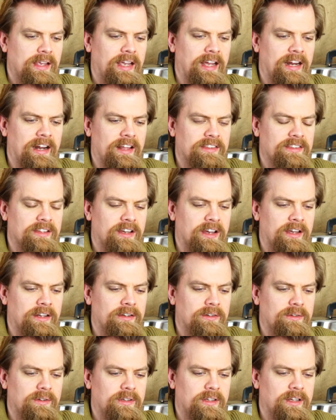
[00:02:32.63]
And I
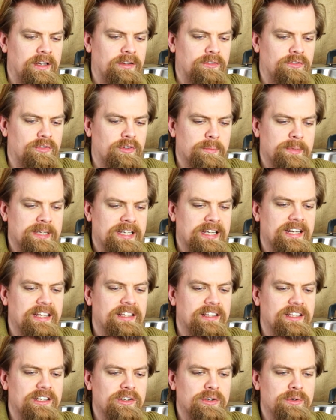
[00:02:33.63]
thought for
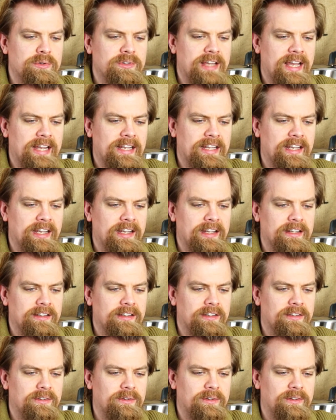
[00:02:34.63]
beginning the new
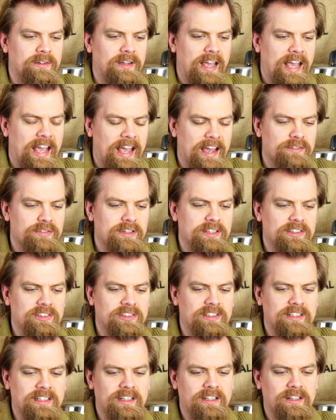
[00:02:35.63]
decade, having
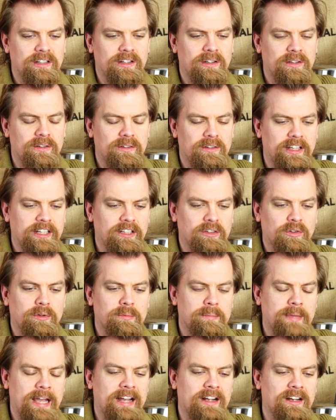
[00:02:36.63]
seen,
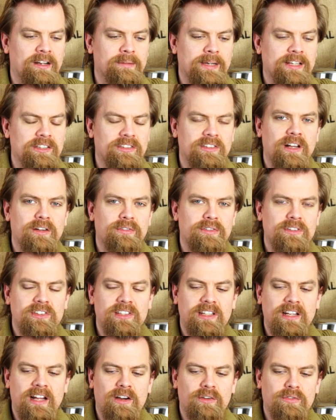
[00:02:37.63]
look back on myself and
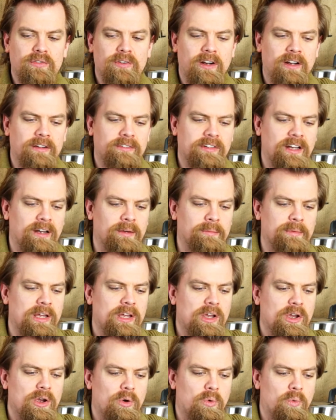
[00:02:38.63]
seen how far I've come,
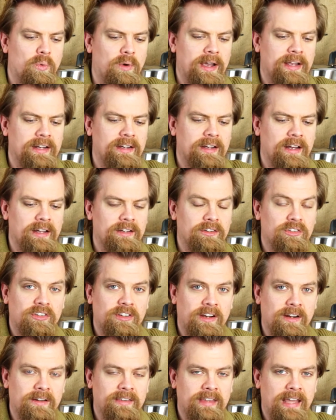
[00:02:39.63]
why not
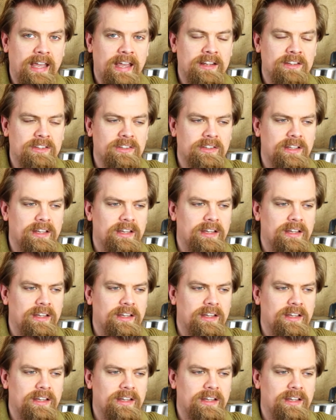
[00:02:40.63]
share that?